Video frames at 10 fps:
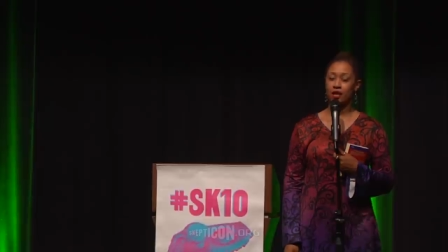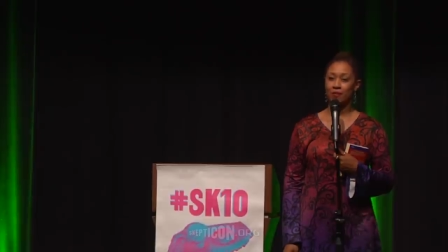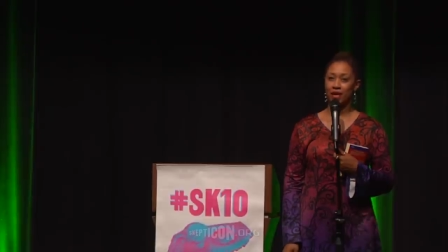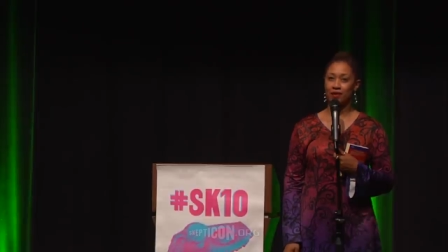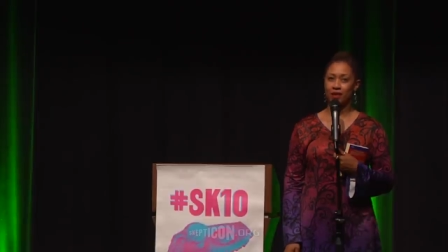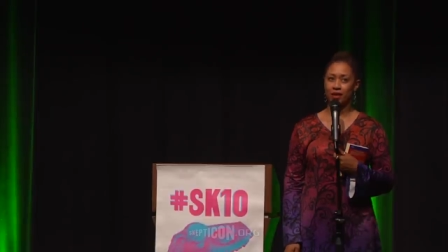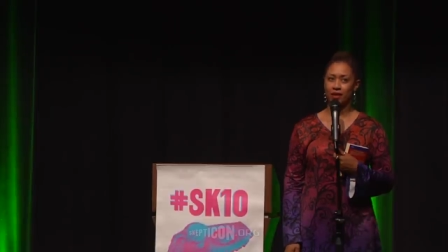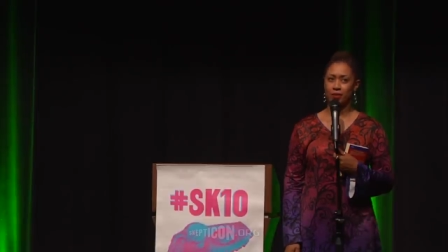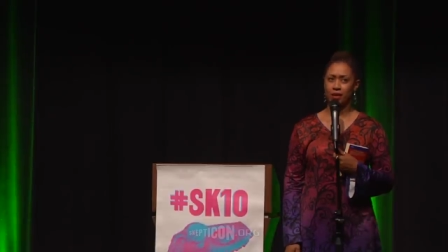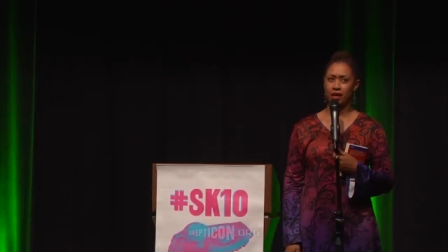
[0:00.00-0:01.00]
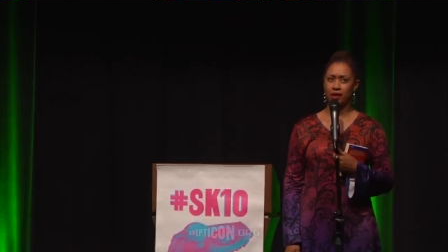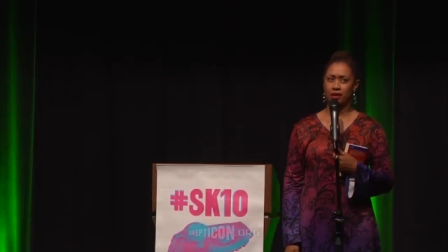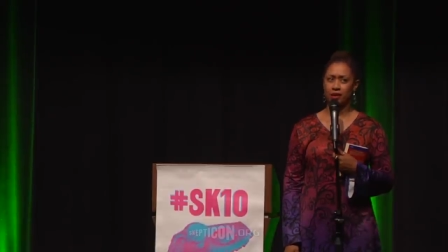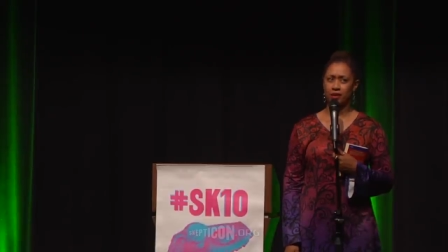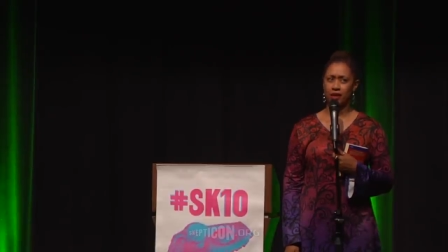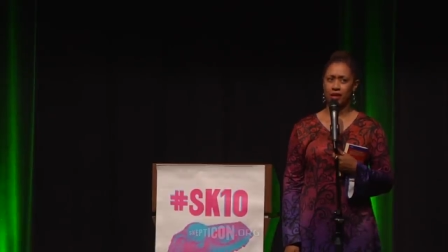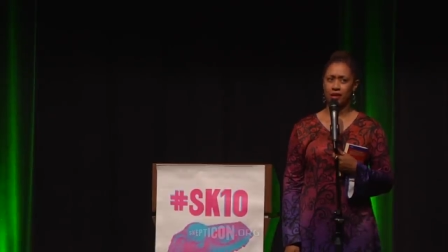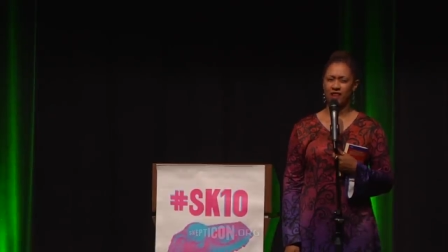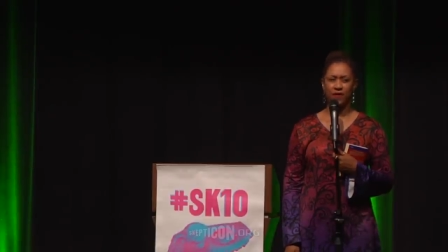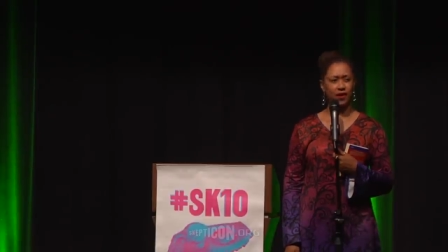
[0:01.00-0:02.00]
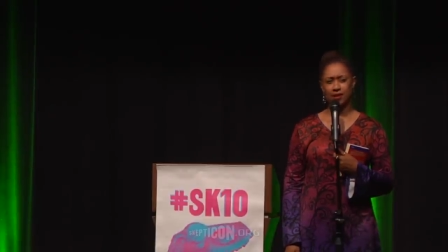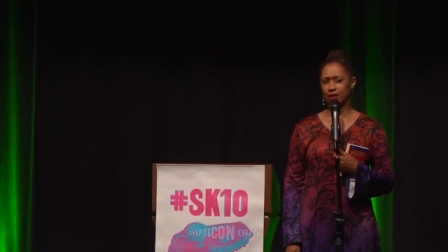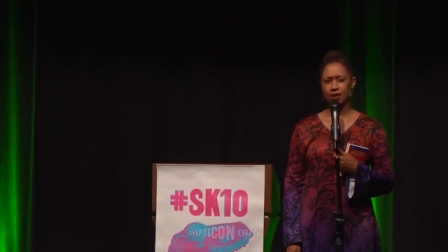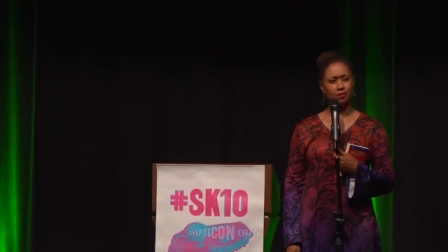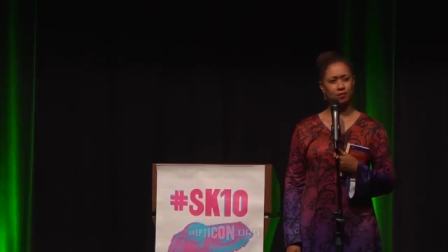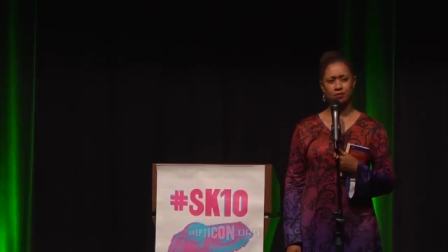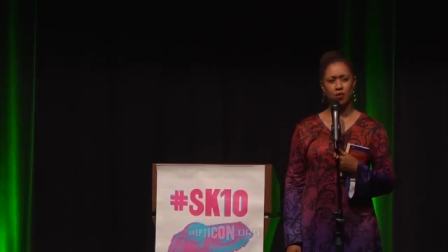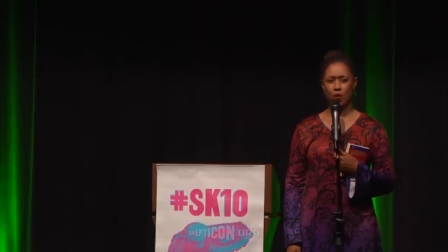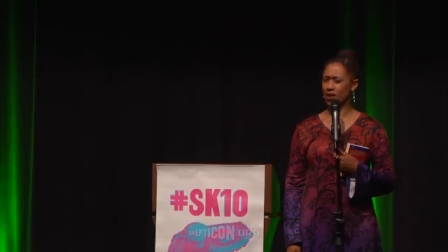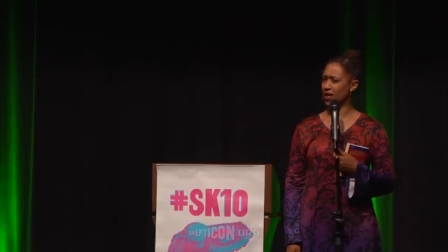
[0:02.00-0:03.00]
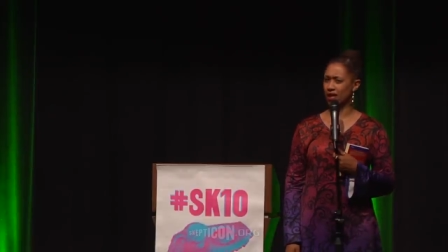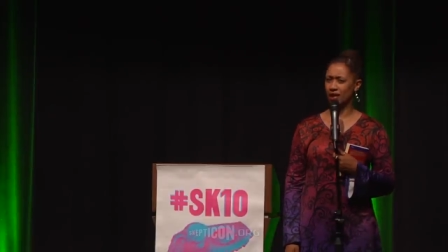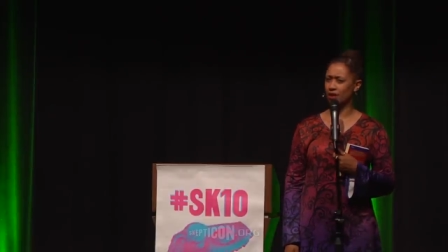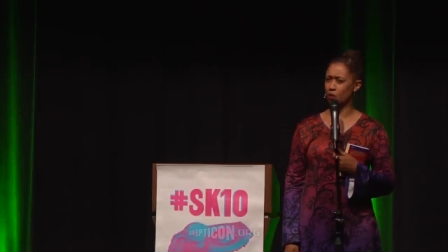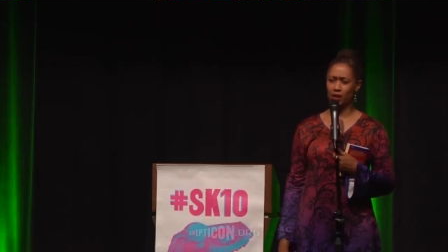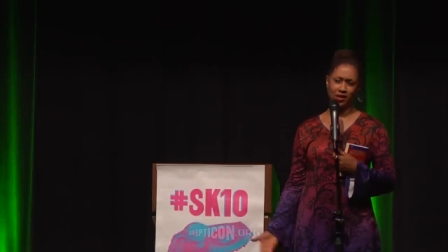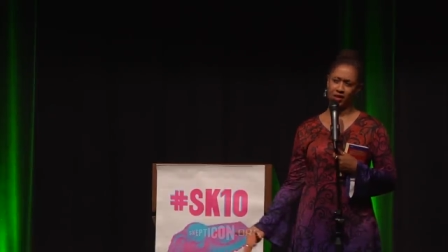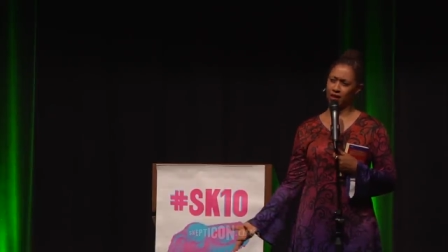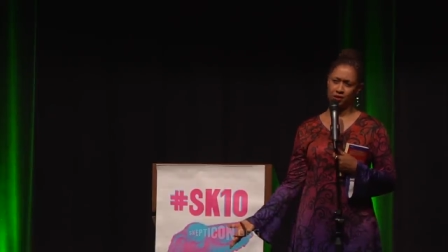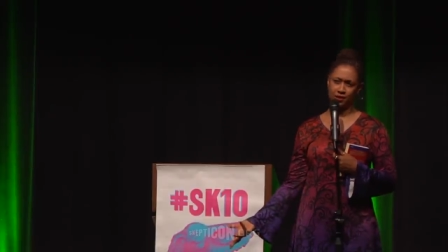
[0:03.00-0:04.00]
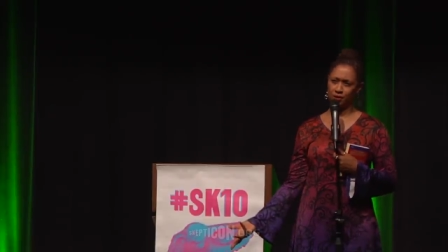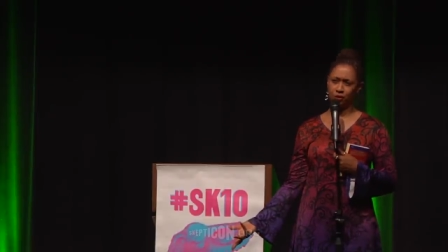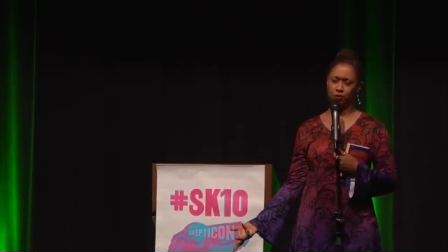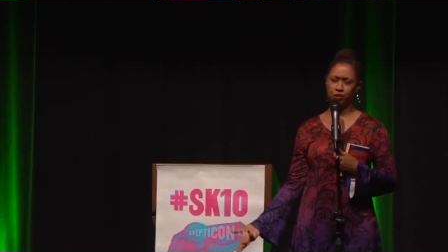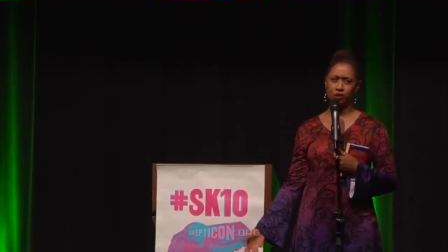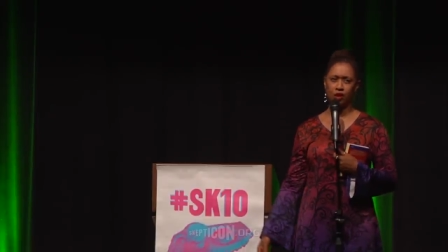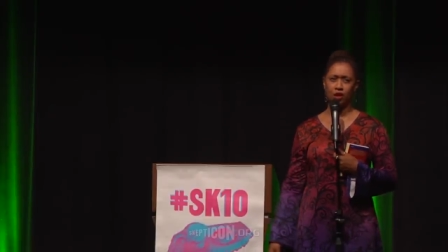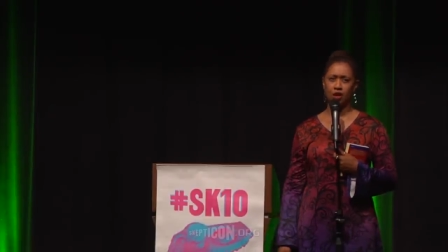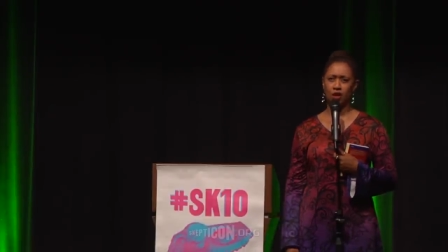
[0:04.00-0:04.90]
cut back though. I had to cut back because I, uh, I fell asleep one night watching Anderson Cooper.